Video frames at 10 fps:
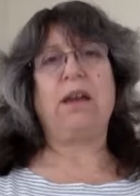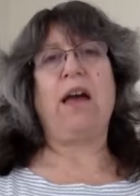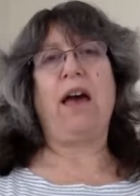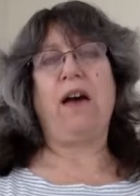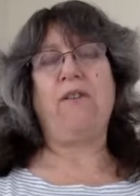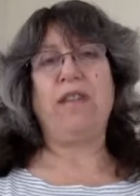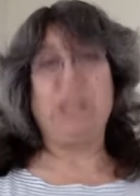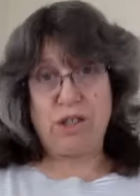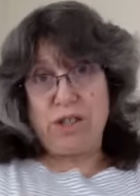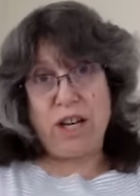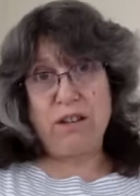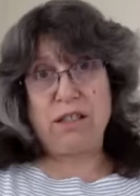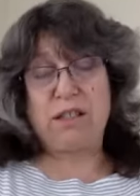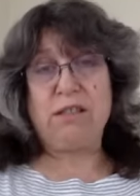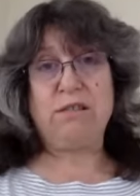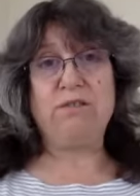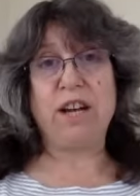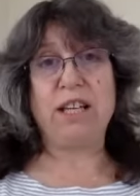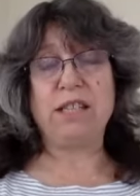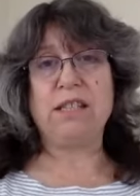have is doTERRA's
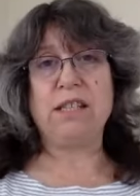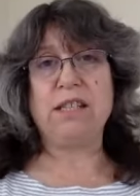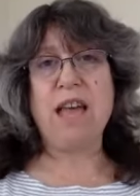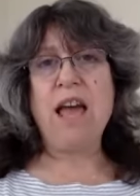frankincense.